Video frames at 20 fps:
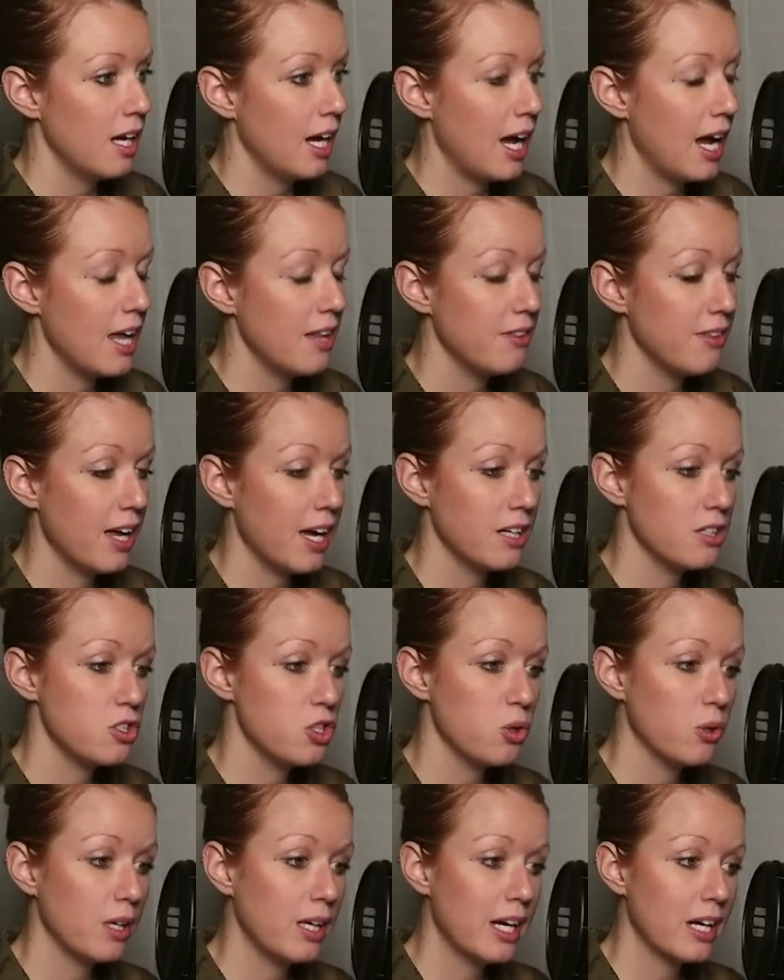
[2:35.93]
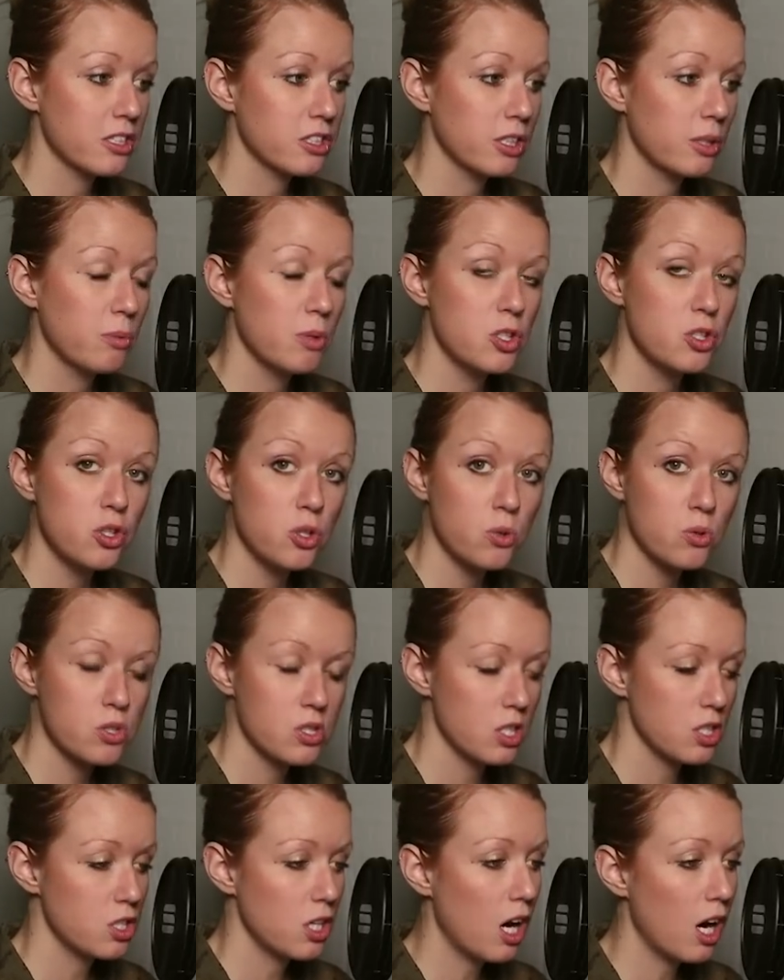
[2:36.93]
and that you can actually reduce
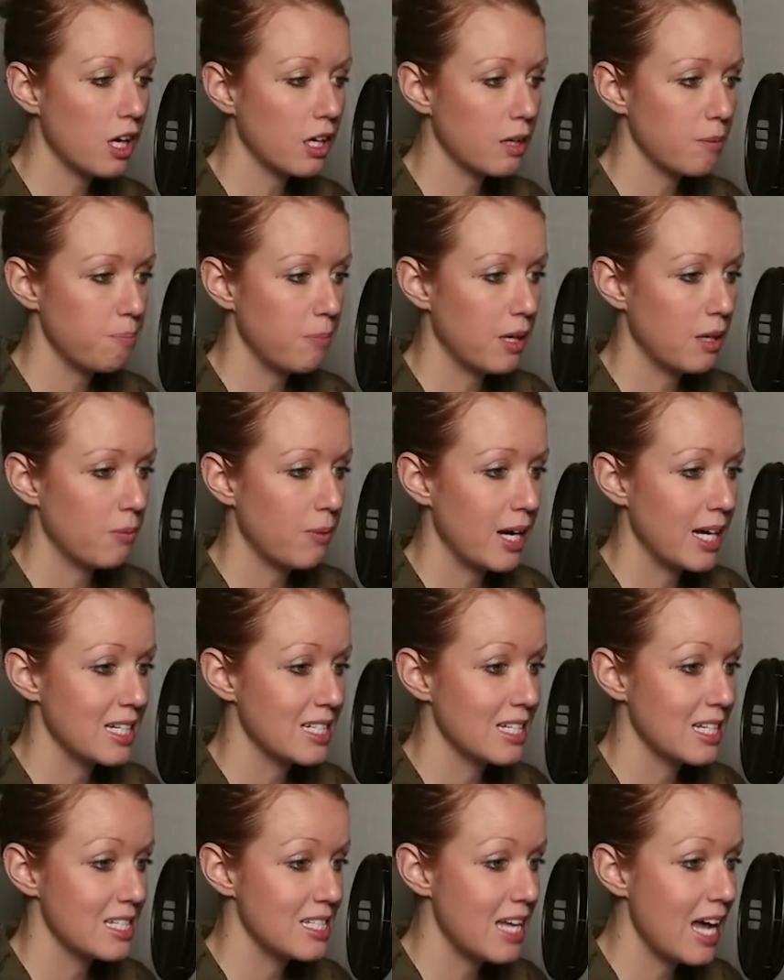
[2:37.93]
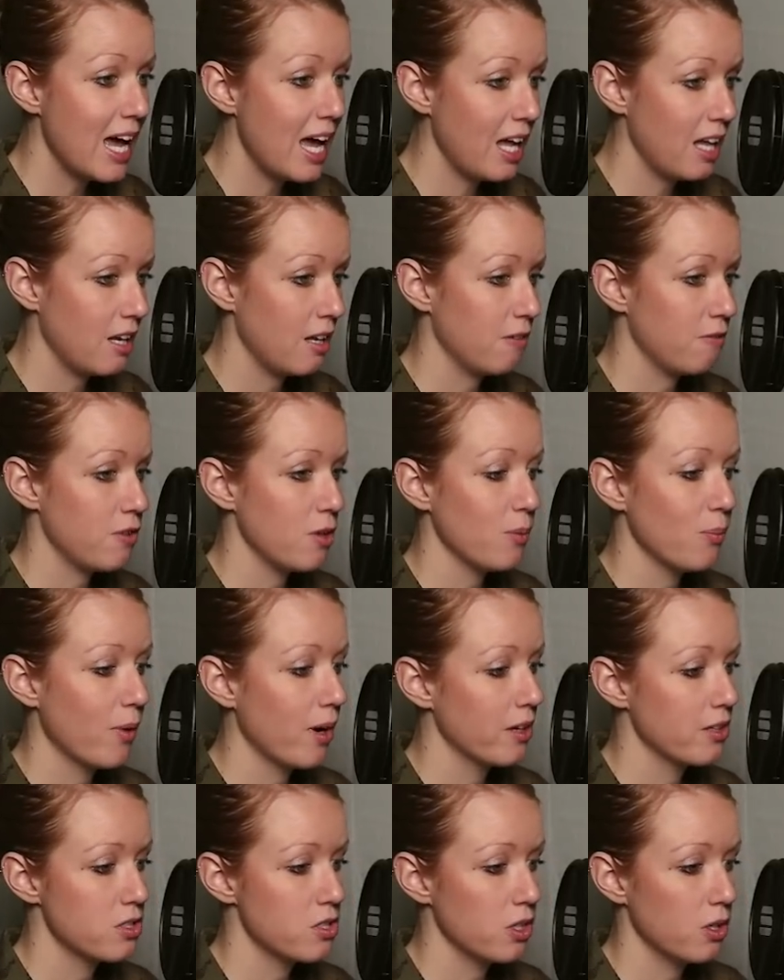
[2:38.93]
the target bitrate to 10 if you
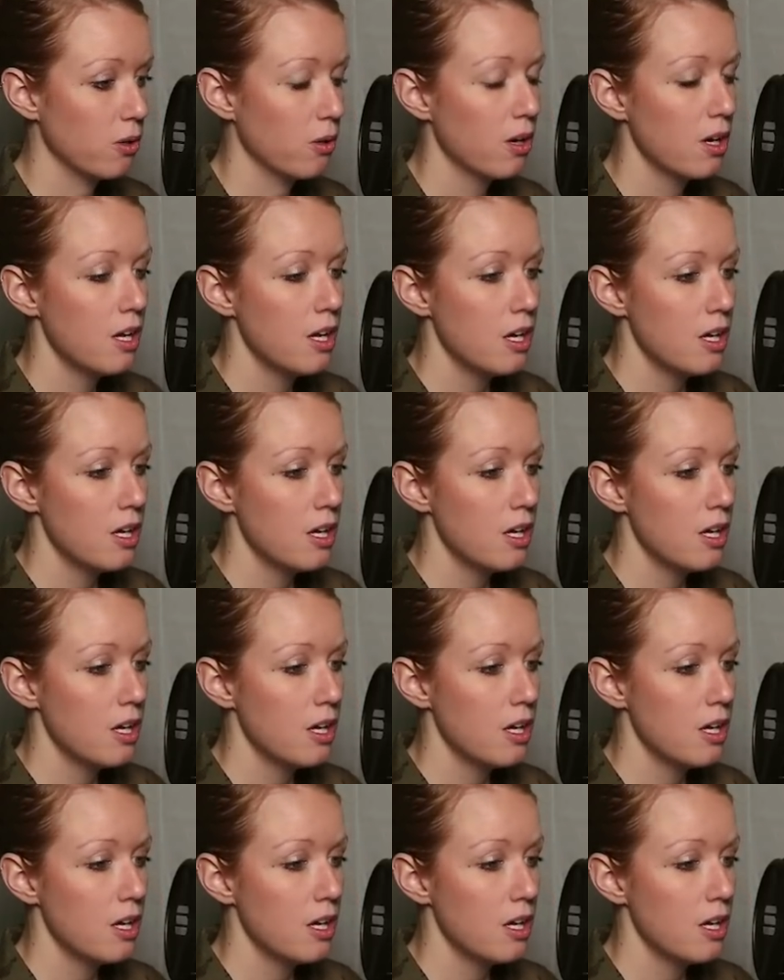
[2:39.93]
want to.